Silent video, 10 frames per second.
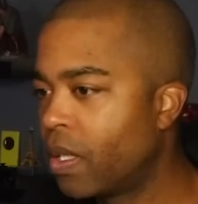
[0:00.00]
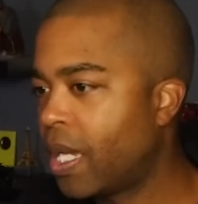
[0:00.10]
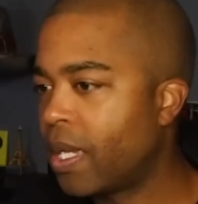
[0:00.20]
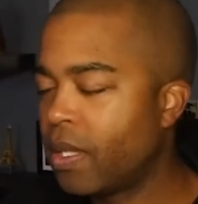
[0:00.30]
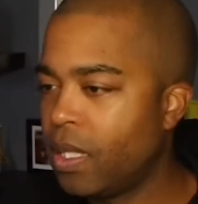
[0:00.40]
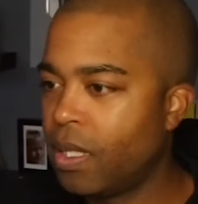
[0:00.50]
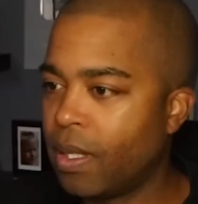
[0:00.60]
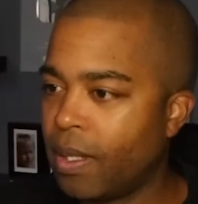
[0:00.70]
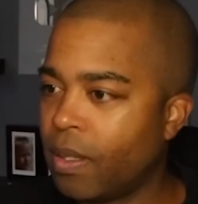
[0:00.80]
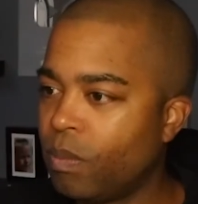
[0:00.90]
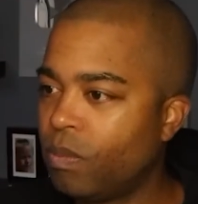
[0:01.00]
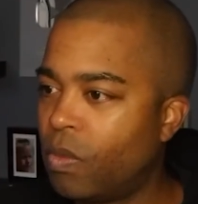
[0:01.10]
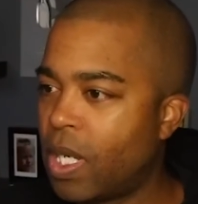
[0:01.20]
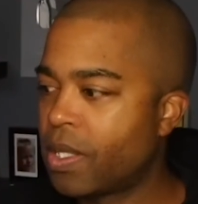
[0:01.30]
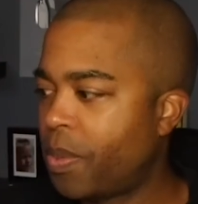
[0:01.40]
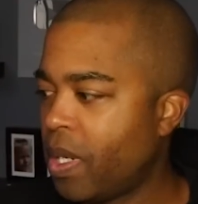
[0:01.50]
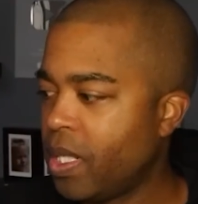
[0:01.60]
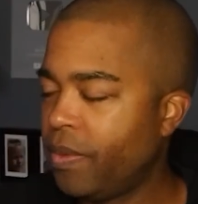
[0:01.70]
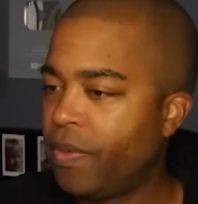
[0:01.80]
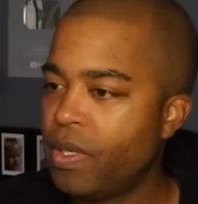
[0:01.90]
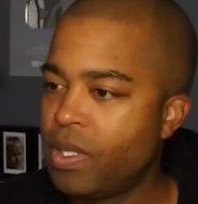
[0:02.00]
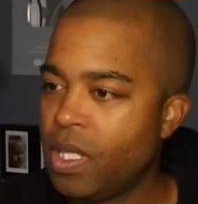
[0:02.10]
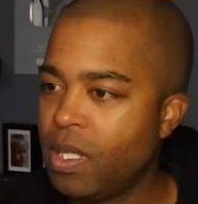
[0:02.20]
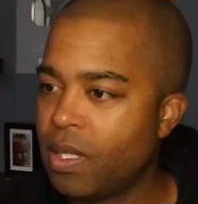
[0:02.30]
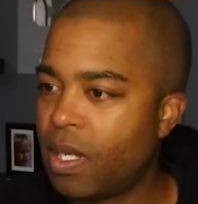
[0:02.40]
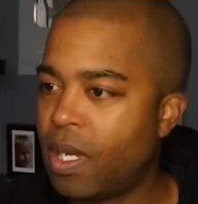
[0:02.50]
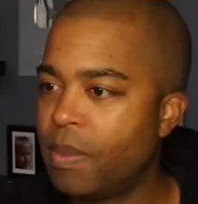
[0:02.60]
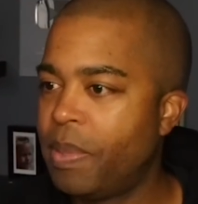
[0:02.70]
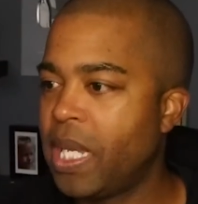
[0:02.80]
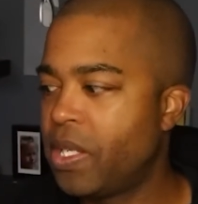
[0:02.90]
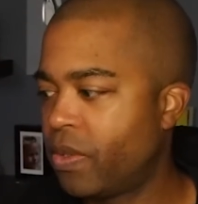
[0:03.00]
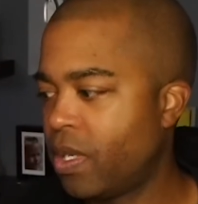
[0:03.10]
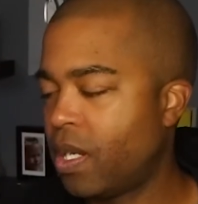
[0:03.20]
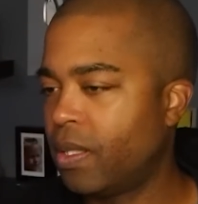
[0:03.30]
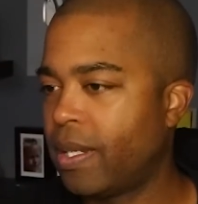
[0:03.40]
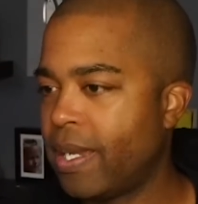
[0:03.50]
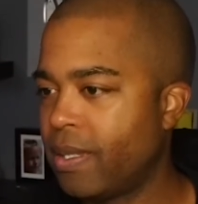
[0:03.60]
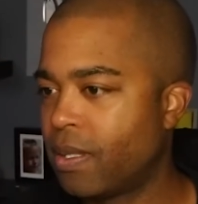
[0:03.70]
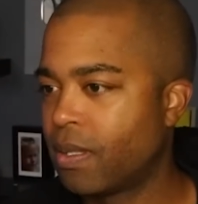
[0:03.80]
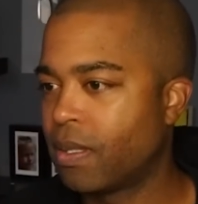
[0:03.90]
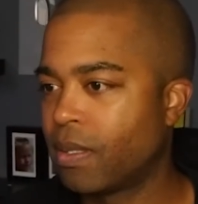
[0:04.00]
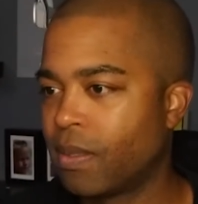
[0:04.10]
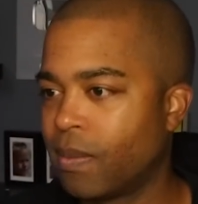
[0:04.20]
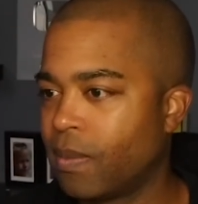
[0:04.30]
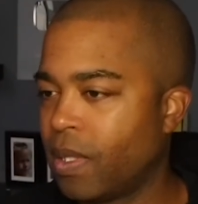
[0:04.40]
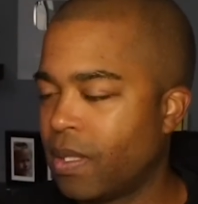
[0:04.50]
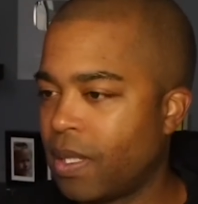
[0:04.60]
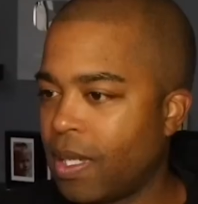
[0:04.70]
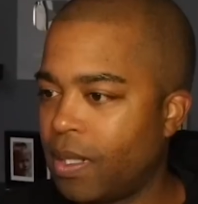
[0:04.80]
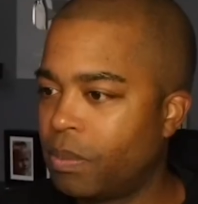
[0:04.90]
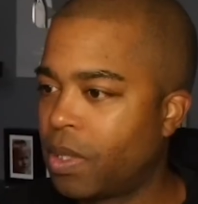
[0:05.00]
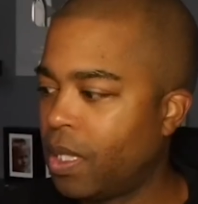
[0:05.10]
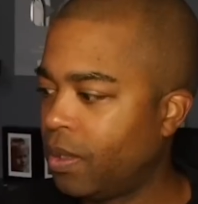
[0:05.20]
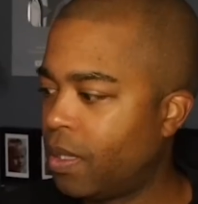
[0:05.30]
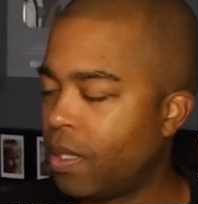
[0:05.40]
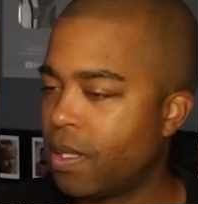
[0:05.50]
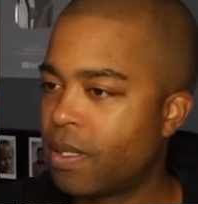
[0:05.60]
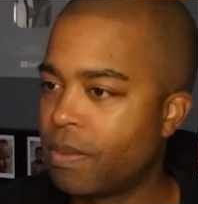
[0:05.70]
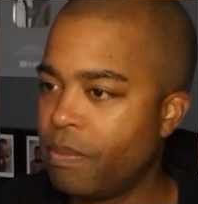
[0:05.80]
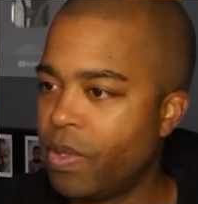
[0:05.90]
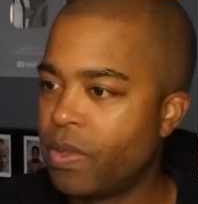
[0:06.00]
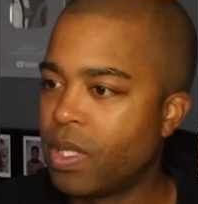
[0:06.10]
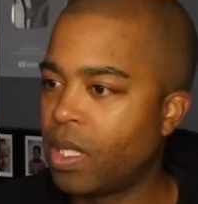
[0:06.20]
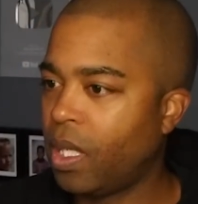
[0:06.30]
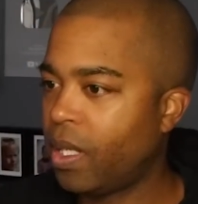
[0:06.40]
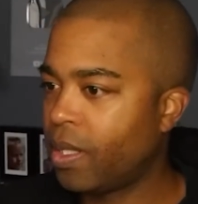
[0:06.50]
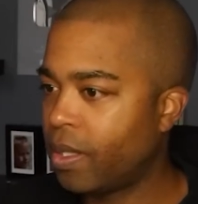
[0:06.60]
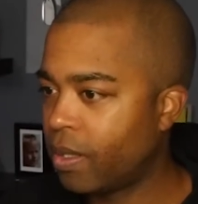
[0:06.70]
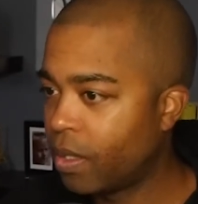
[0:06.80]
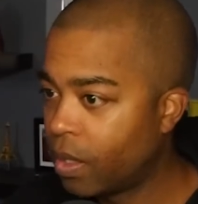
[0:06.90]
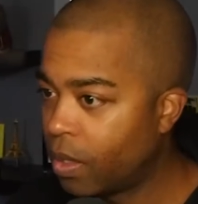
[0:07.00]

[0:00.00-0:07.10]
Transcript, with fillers: Yeah, the uh, watch party version on Patreon, guys, because I got to cut all this music out of here.